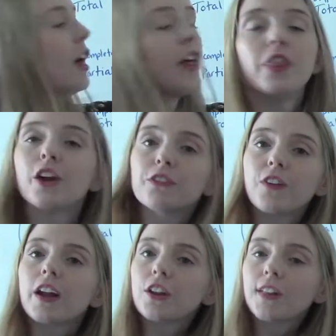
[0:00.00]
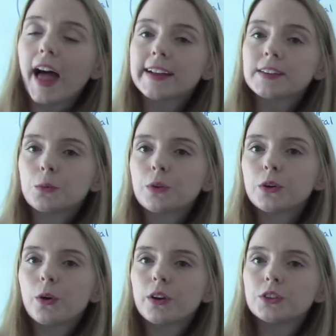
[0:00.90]
Their fundal height, when you
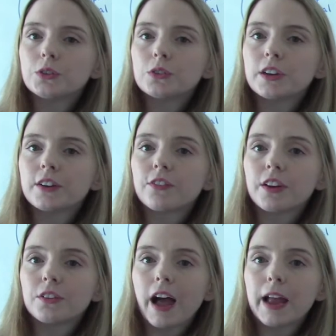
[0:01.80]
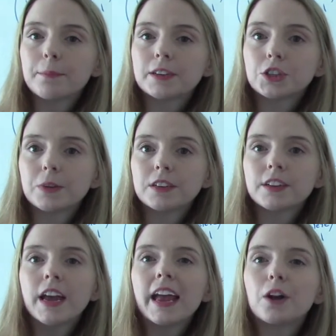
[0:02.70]
go to do their fundal height measurement,
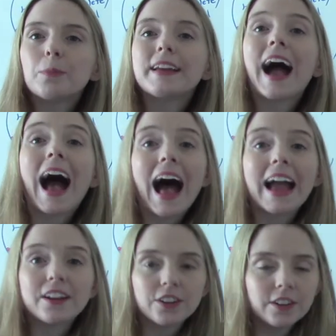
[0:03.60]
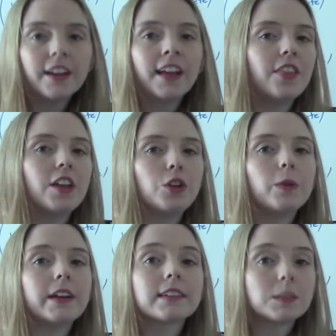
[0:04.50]
it'll be higher than you
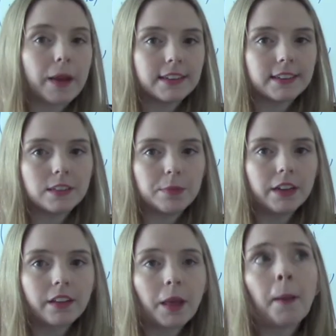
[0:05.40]
would expect it to be.